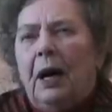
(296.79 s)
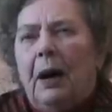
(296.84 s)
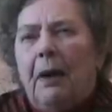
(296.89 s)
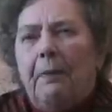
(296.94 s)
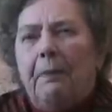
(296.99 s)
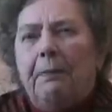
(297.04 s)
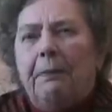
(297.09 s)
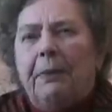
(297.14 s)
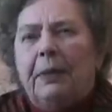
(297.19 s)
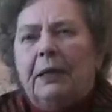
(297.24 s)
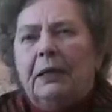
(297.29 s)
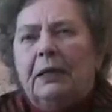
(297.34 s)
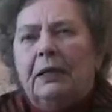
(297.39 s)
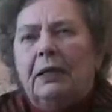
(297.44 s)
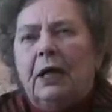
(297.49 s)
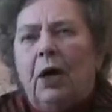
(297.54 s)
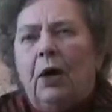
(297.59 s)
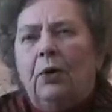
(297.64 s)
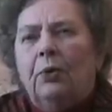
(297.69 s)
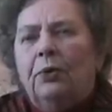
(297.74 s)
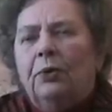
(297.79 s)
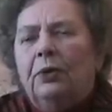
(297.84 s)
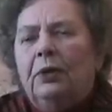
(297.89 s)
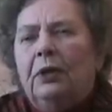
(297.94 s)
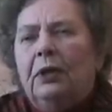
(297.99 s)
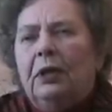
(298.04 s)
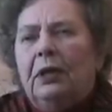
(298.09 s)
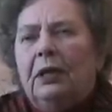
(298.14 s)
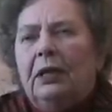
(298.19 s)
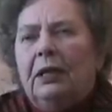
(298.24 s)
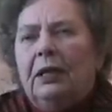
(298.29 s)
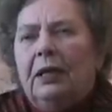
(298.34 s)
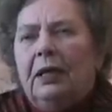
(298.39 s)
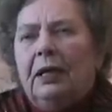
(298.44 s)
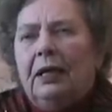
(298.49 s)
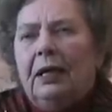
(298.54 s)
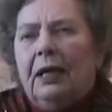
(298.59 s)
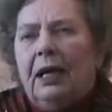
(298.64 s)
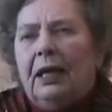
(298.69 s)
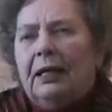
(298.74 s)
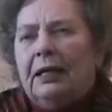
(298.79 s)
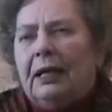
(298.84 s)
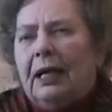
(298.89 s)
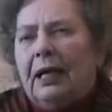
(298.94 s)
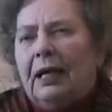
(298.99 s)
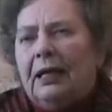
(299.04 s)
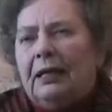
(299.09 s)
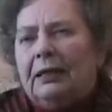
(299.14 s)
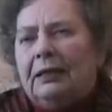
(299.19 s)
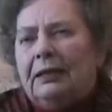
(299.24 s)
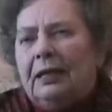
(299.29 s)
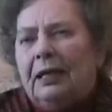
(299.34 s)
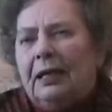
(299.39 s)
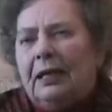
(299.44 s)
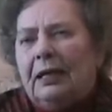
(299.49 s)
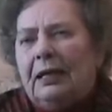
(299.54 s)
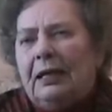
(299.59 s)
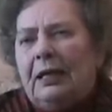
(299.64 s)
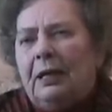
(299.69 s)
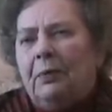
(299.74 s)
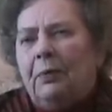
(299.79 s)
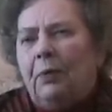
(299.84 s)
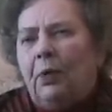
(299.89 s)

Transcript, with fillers: up and down. And that, that little